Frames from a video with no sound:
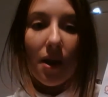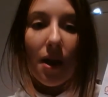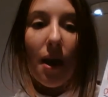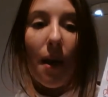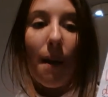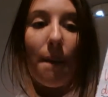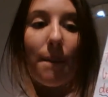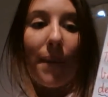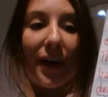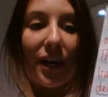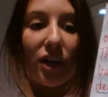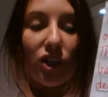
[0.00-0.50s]

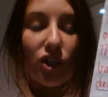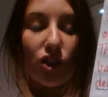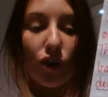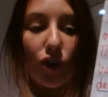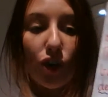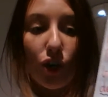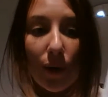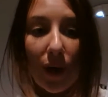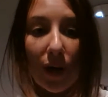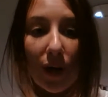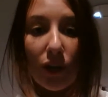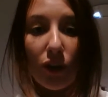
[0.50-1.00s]
Make sure
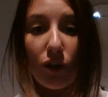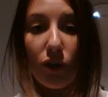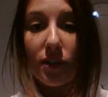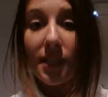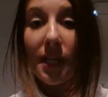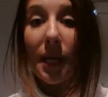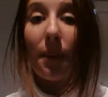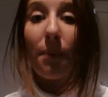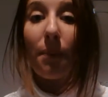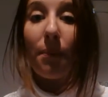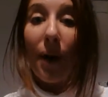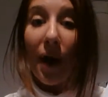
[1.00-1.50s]
you are
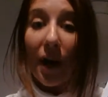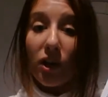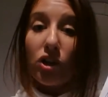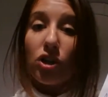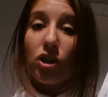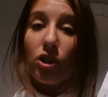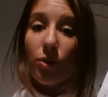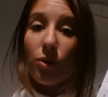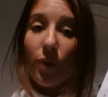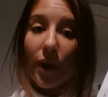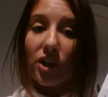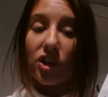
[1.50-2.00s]
using
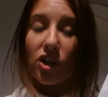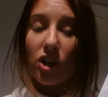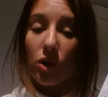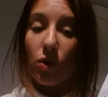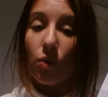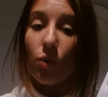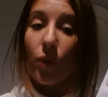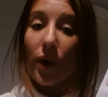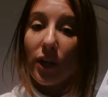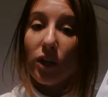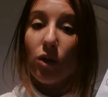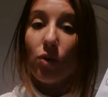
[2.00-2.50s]
punctuation
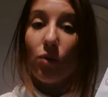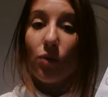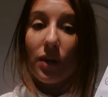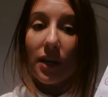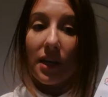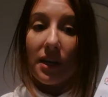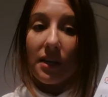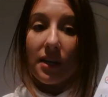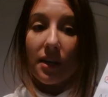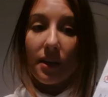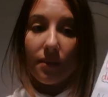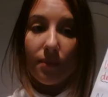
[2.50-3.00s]
where you
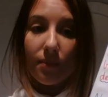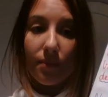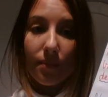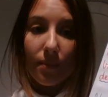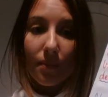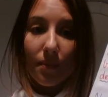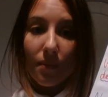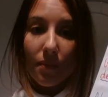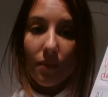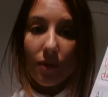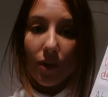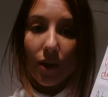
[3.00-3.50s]
need it.
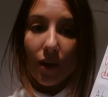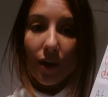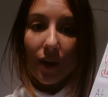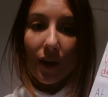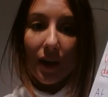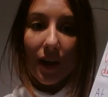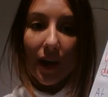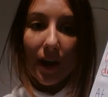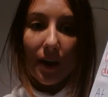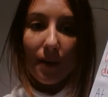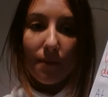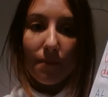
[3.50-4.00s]

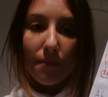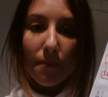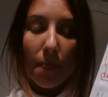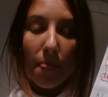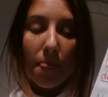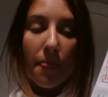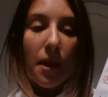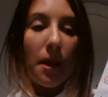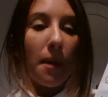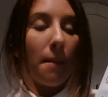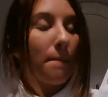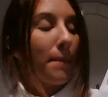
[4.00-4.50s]
Okay?
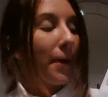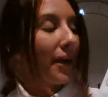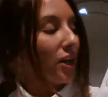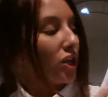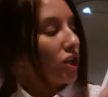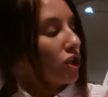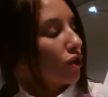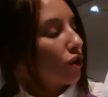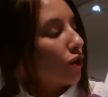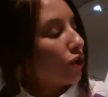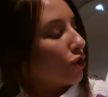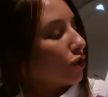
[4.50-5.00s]
Make
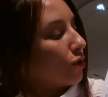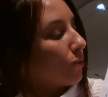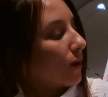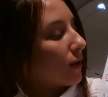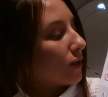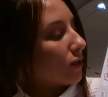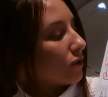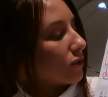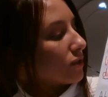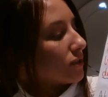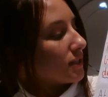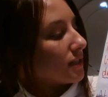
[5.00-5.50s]
sure you are
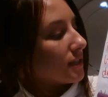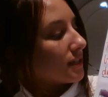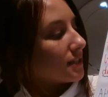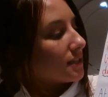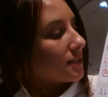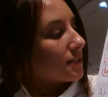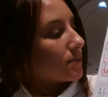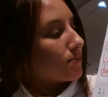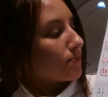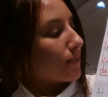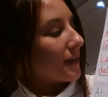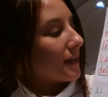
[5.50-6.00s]
using
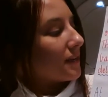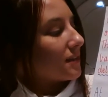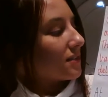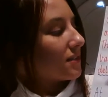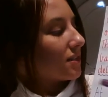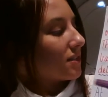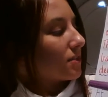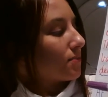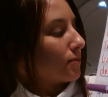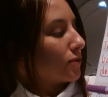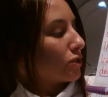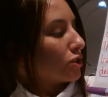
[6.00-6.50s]

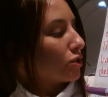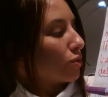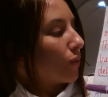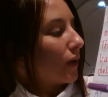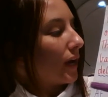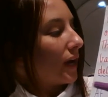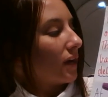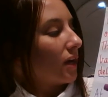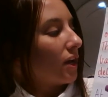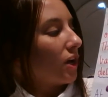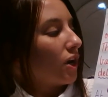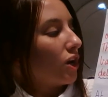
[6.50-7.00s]
spaces
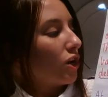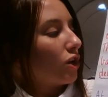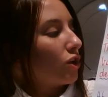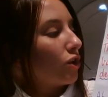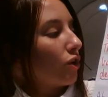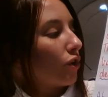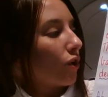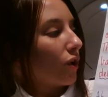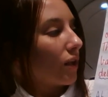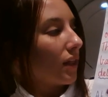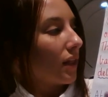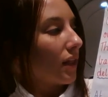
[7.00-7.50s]
between
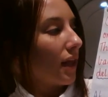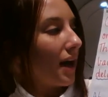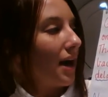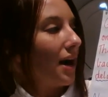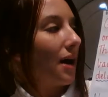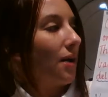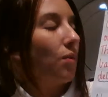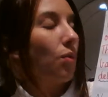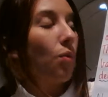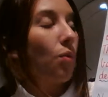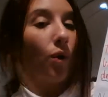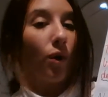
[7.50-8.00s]
your
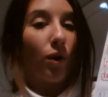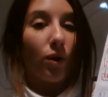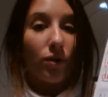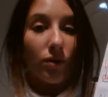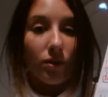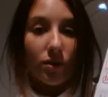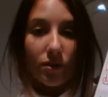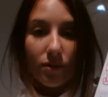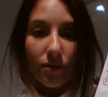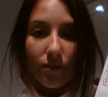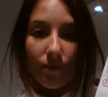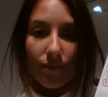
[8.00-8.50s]

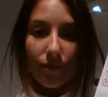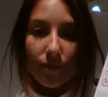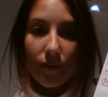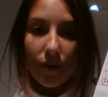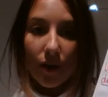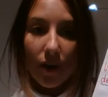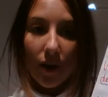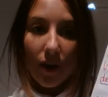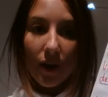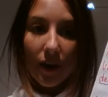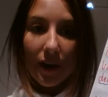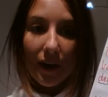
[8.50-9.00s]
words.
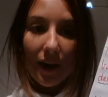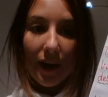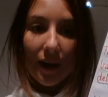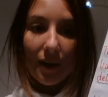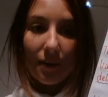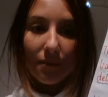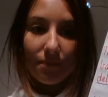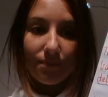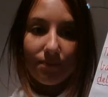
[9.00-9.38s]
Okay?